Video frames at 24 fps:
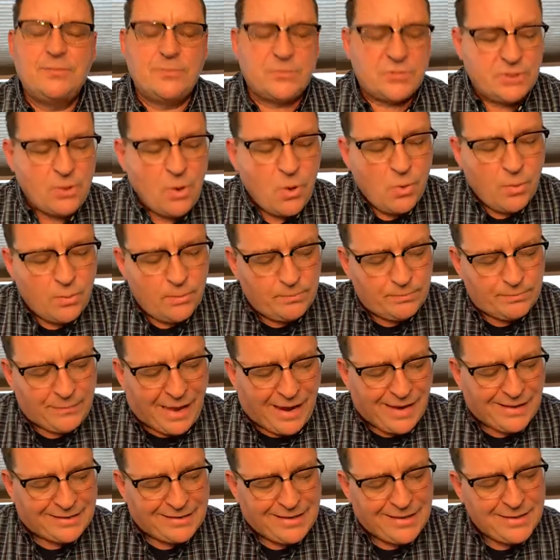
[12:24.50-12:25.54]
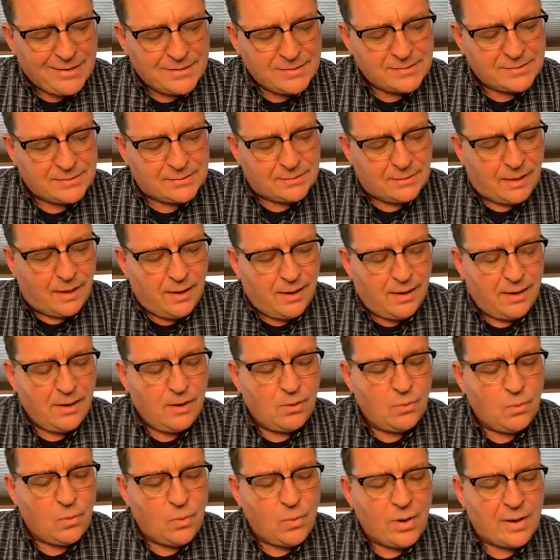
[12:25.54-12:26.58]
So I guess uh,
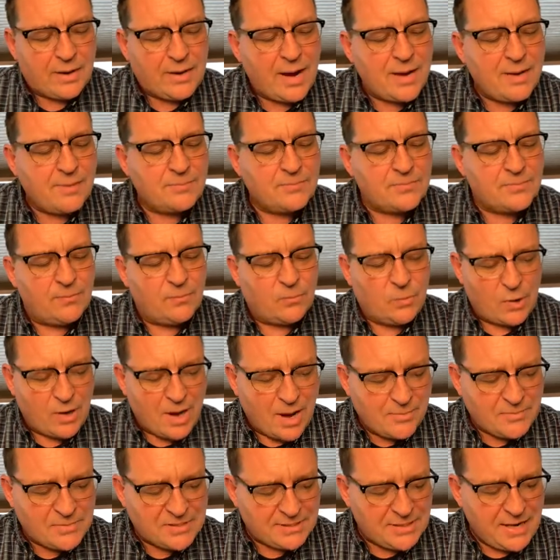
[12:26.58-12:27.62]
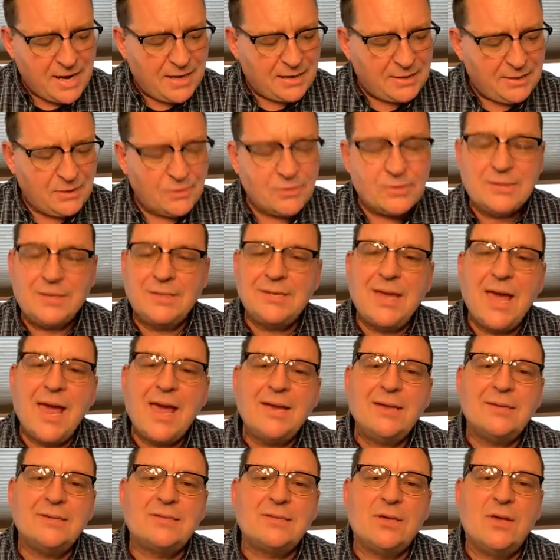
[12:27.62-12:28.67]
what I'm what I'm saying here
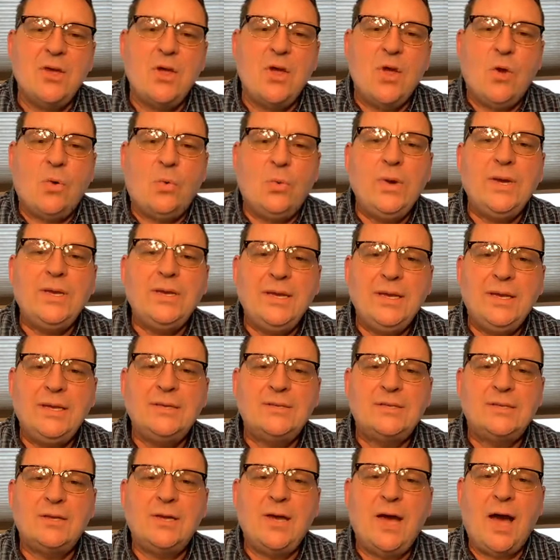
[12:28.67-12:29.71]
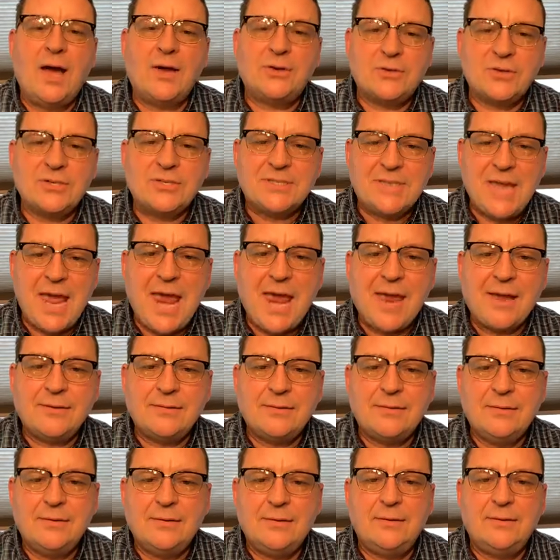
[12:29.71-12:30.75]
today is we need to
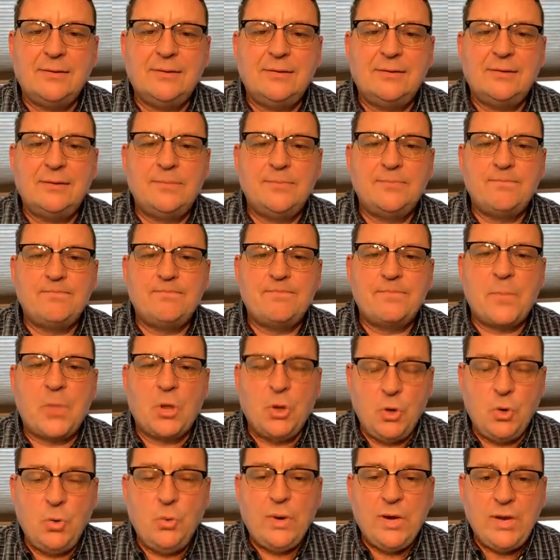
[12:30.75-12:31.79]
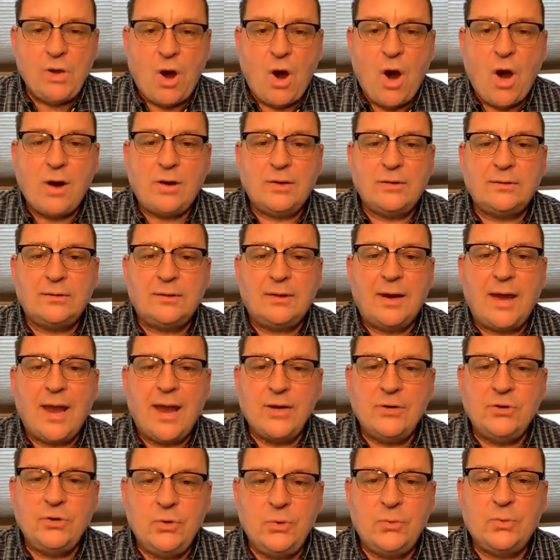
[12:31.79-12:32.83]
understand who we are
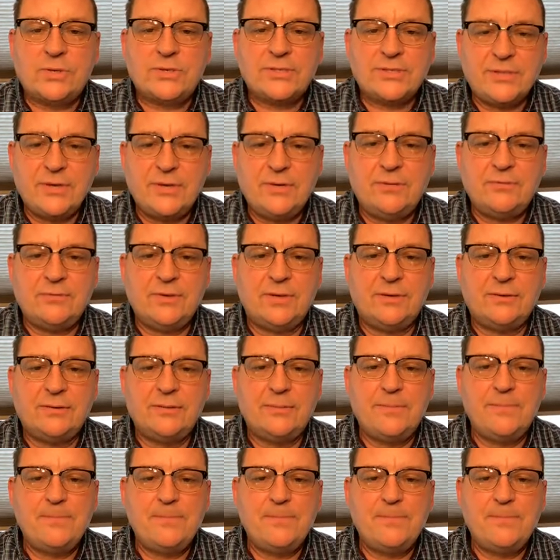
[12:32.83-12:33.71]
and who we're serving.